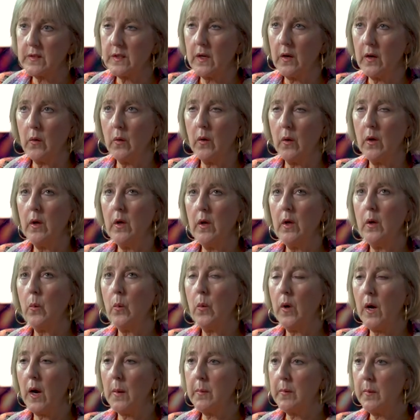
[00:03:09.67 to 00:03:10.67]
So
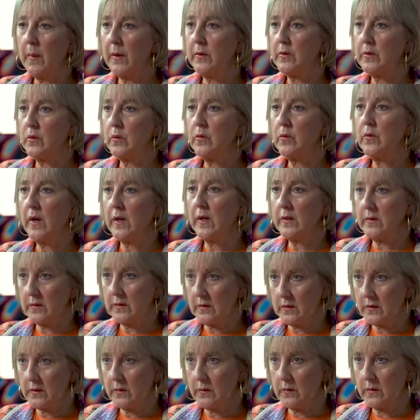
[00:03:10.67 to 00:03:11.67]
we're up about 2,000
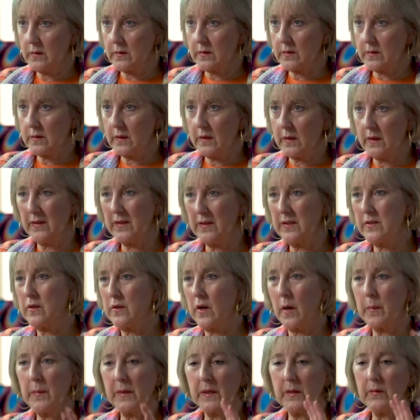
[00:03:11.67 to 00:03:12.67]
students. And these are,
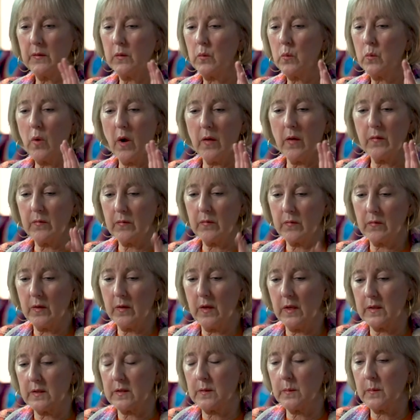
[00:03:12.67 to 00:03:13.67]
I'm going to give you rough
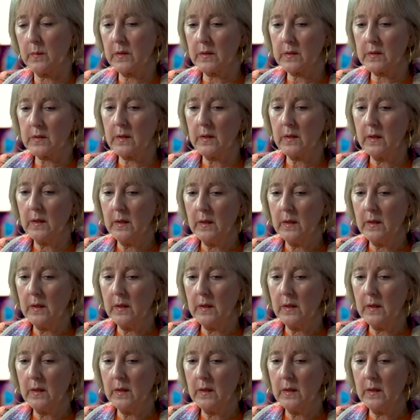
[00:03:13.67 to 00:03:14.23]
estimates.